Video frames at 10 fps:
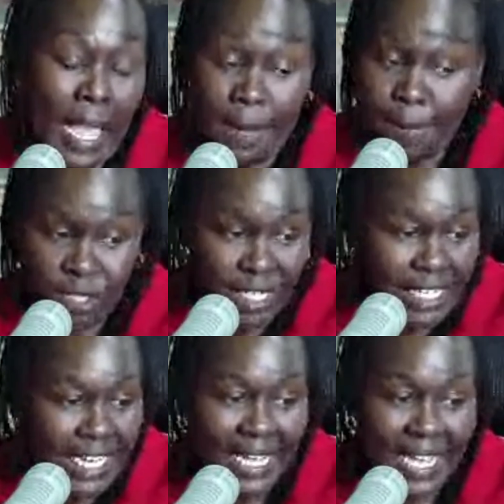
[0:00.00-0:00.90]

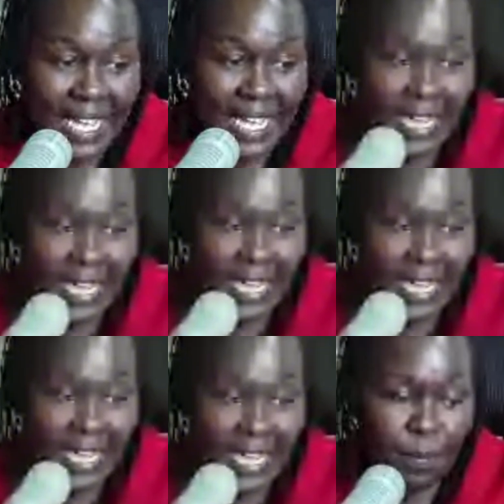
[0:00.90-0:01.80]
Importantly, again,
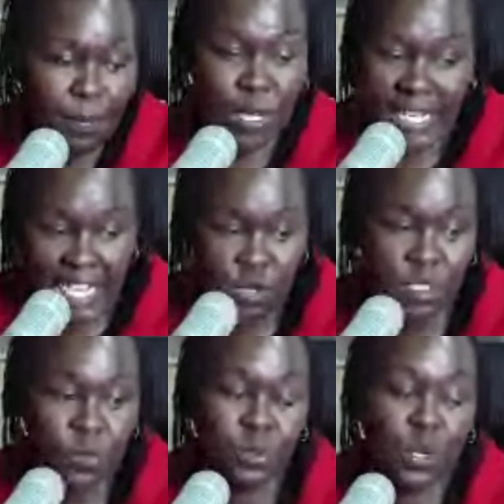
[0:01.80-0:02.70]
people who are taking
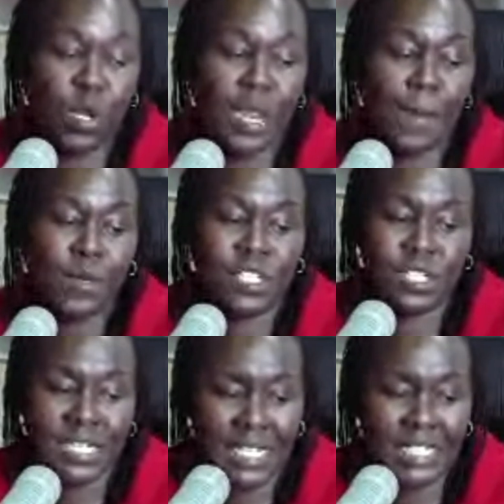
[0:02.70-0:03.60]
notes, what we call about
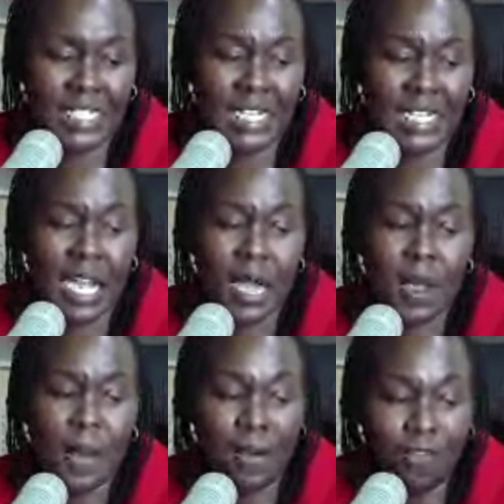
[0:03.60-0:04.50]
strategic
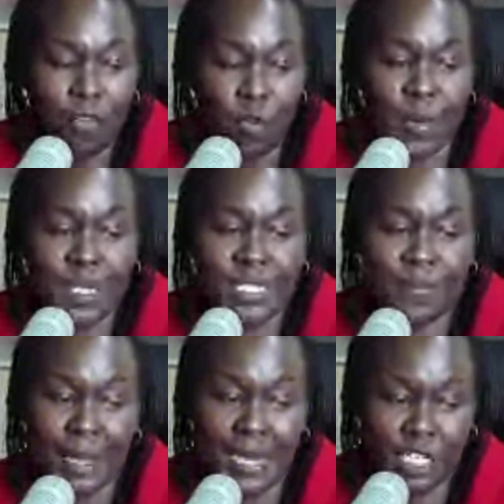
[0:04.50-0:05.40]
performance
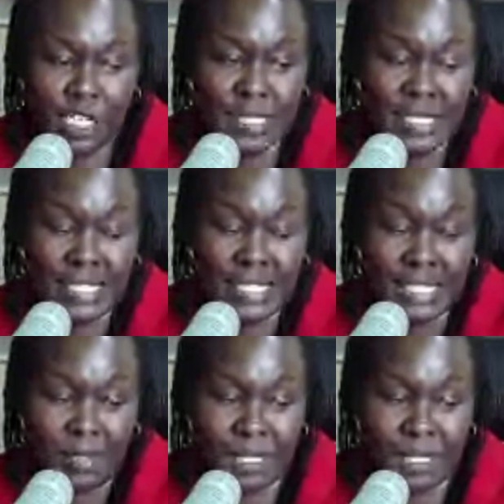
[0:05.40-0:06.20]
management systems.